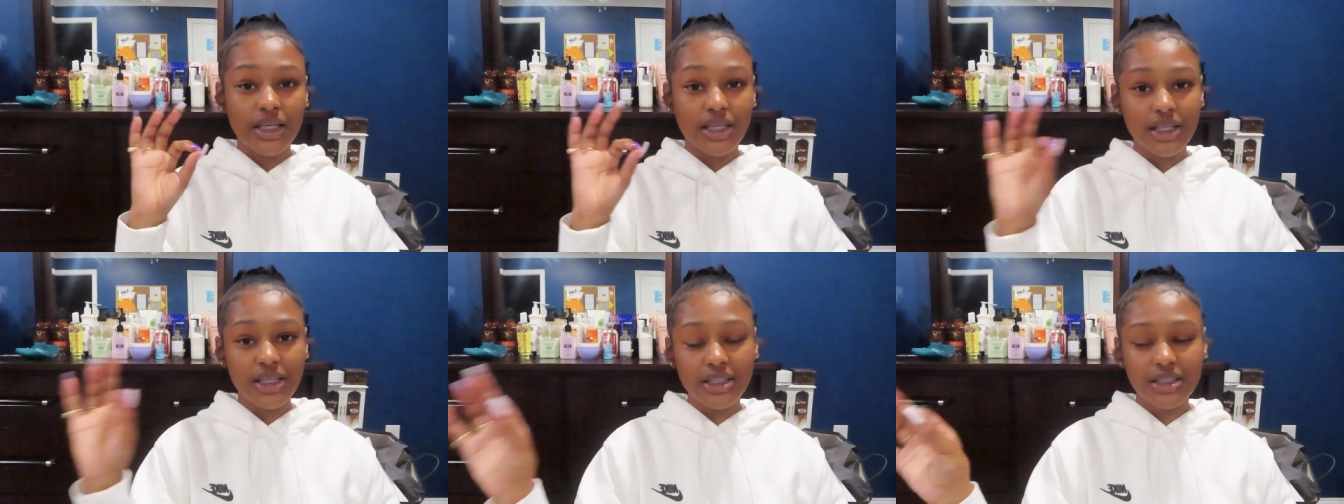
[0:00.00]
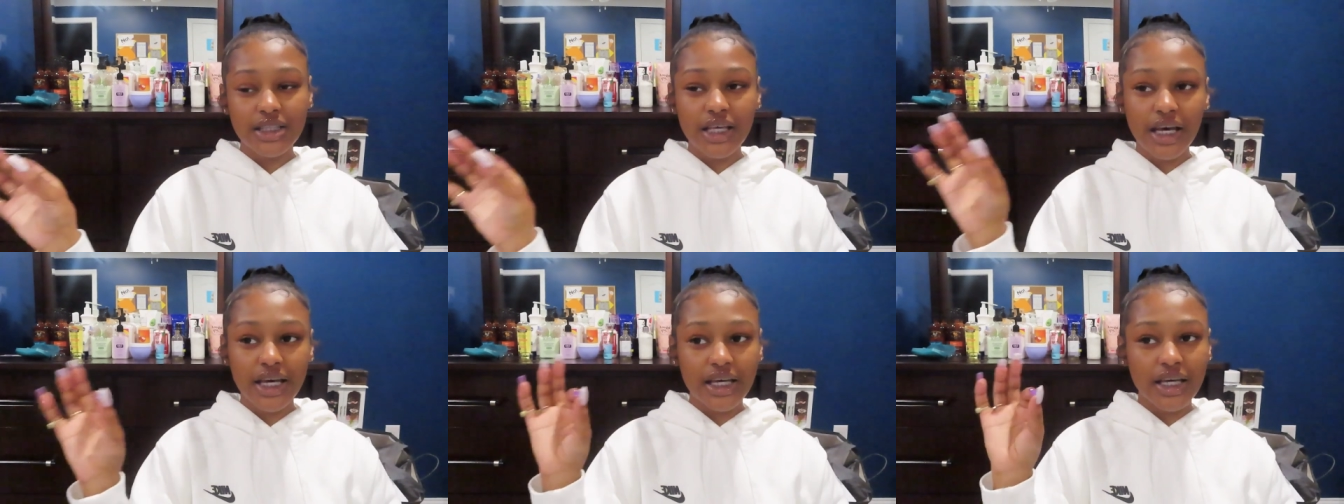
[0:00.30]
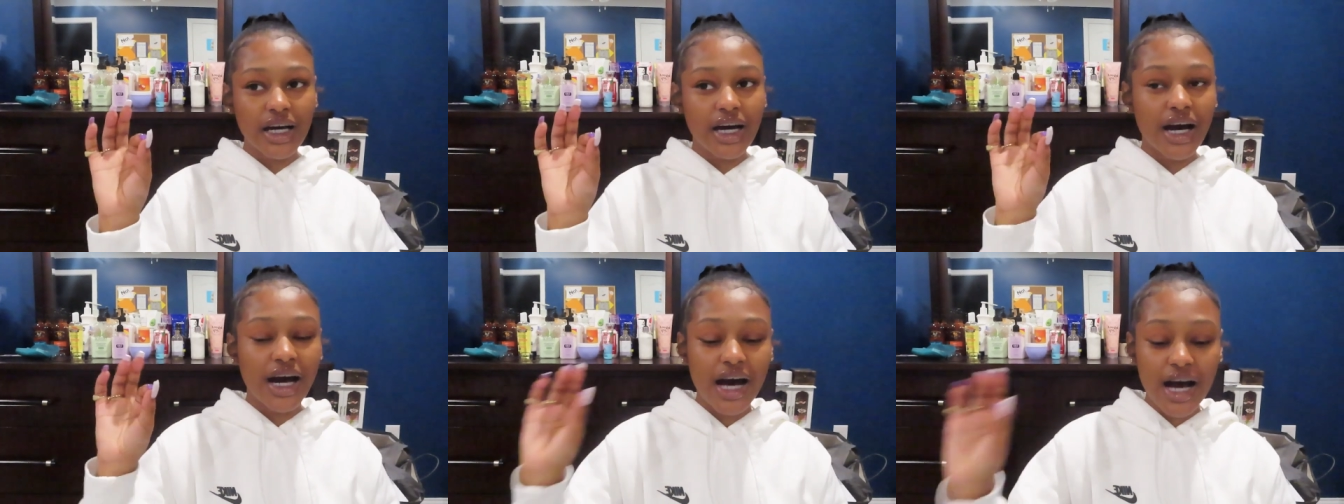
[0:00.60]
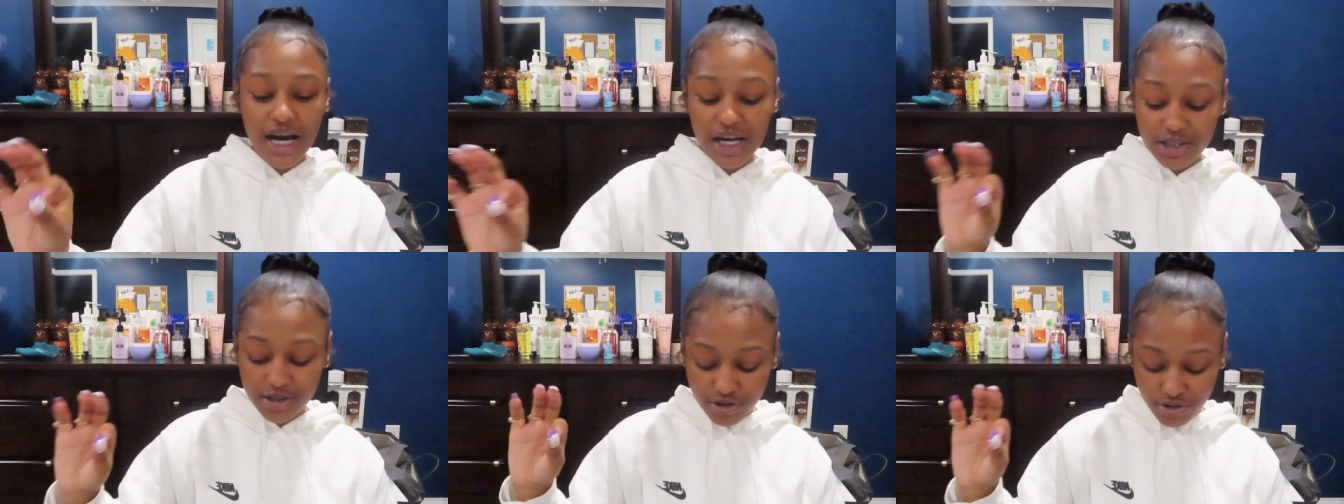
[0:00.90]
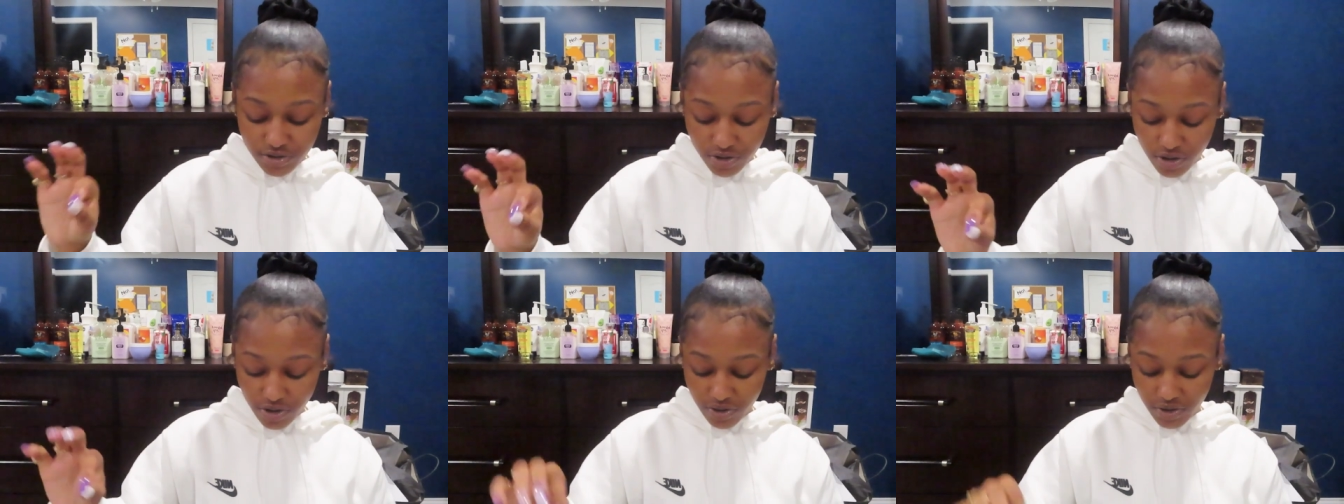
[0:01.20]
it's like a high
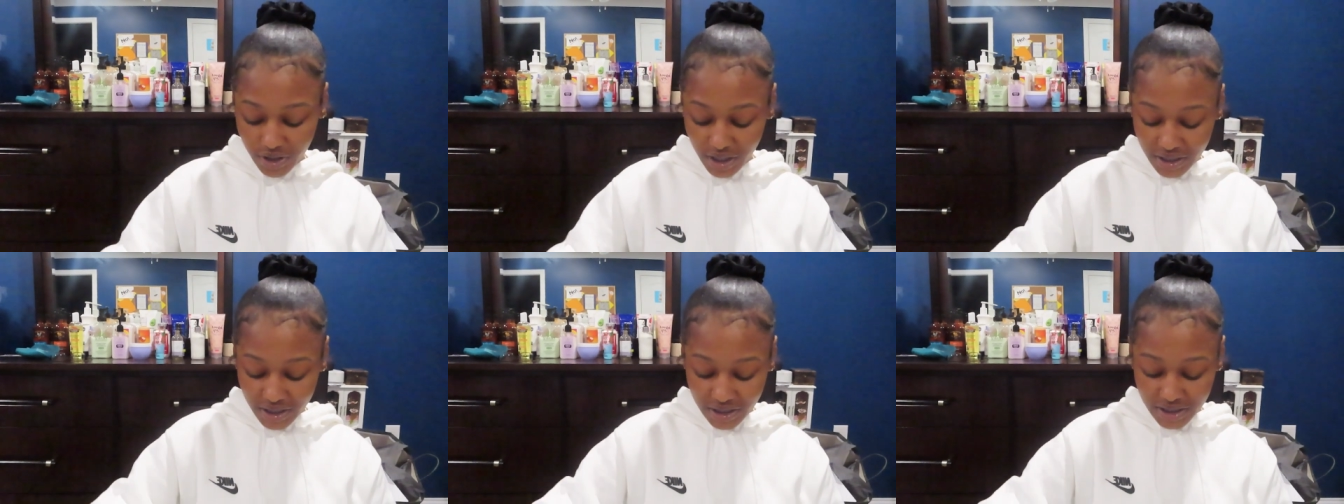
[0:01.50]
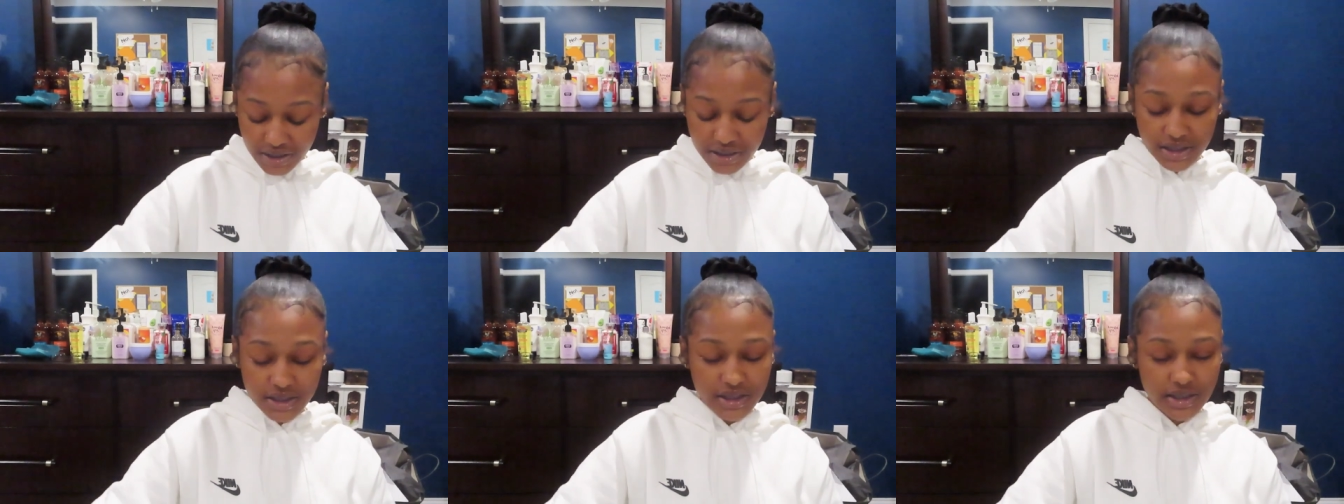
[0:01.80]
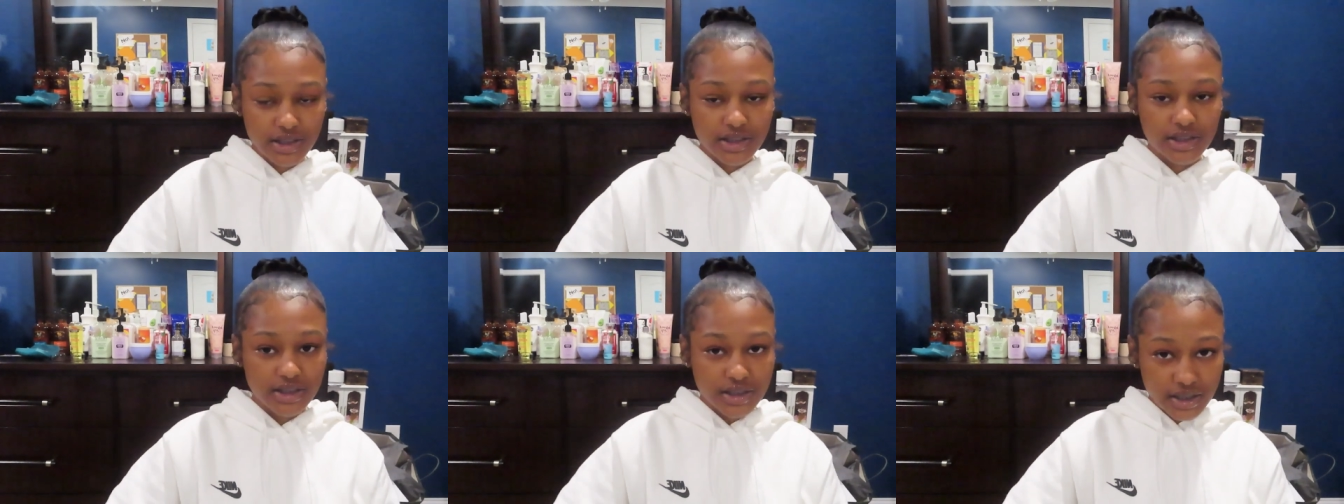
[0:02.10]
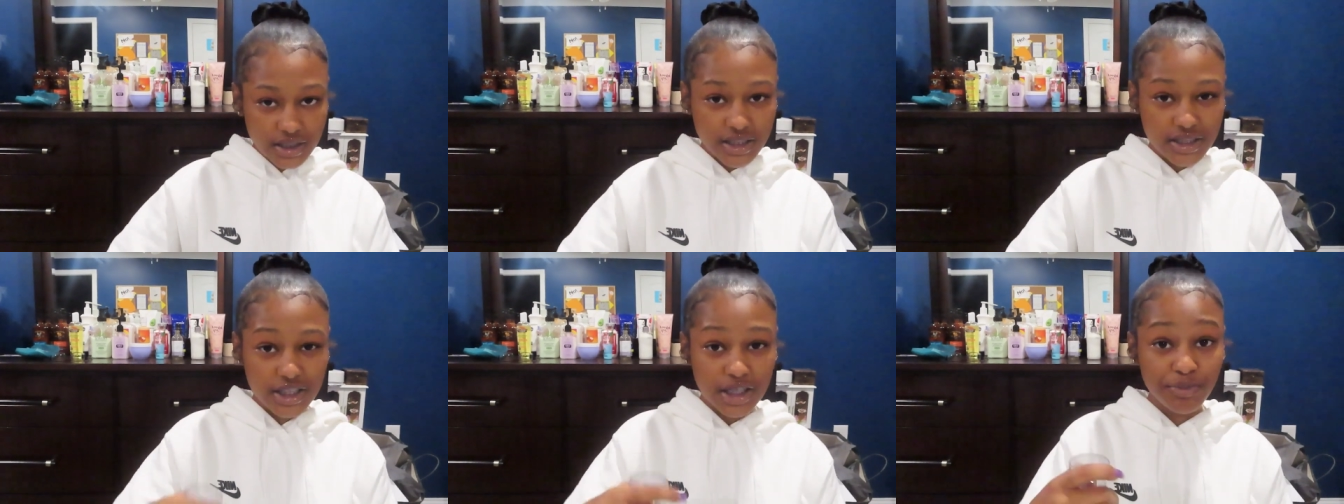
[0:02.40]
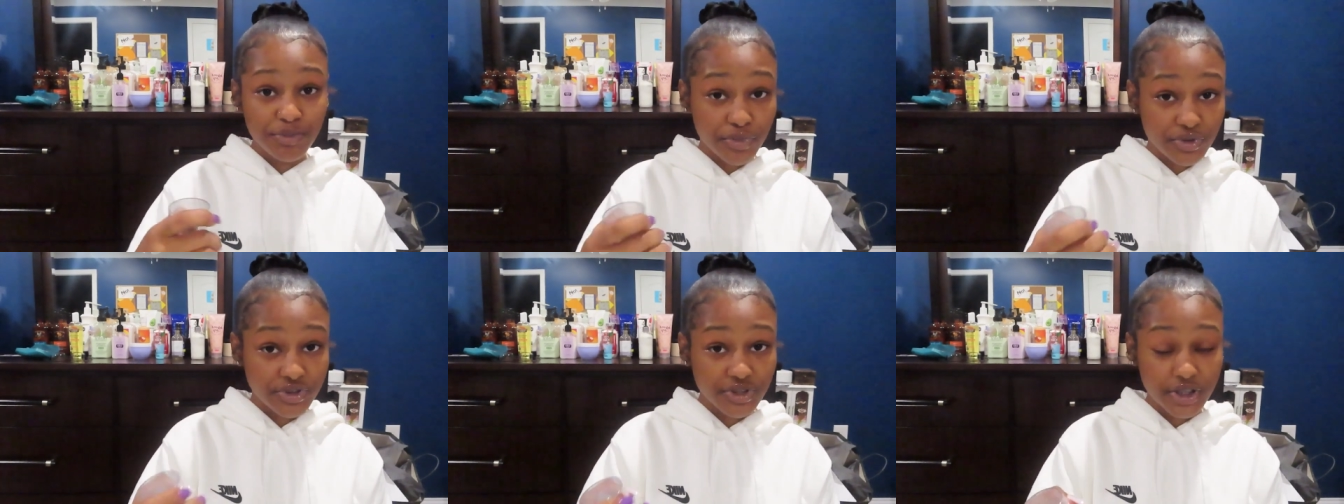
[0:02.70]
strong, like, it's, it's
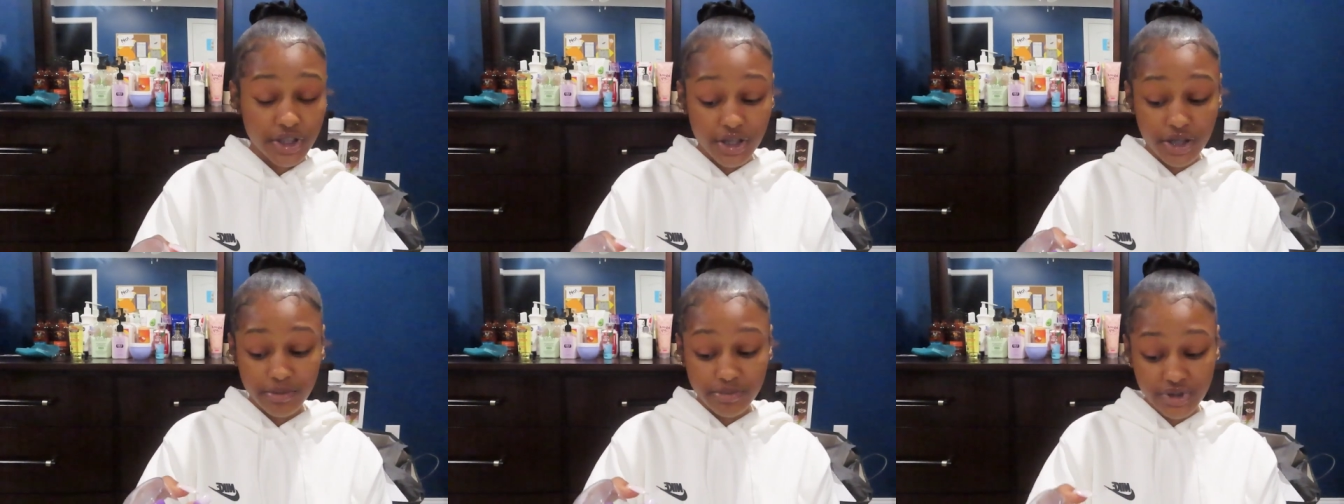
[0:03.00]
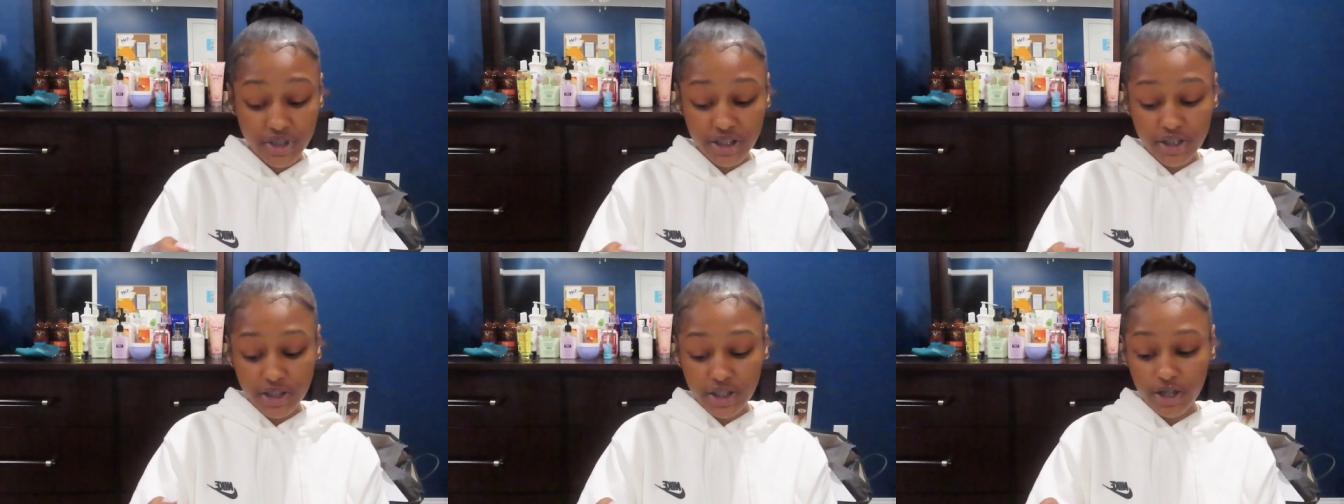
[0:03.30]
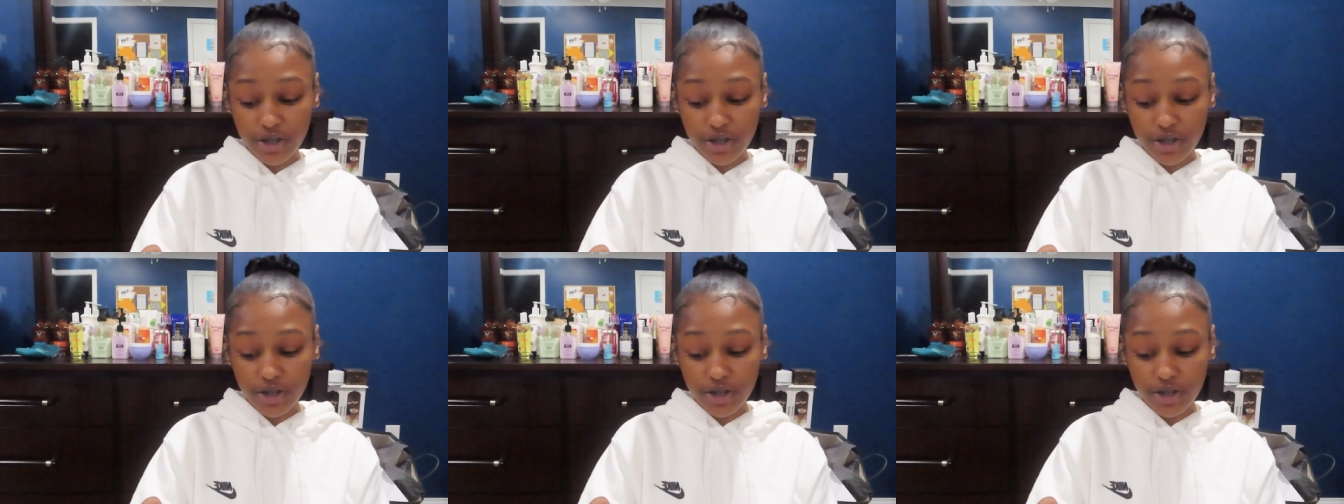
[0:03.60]
almost there, I'm telling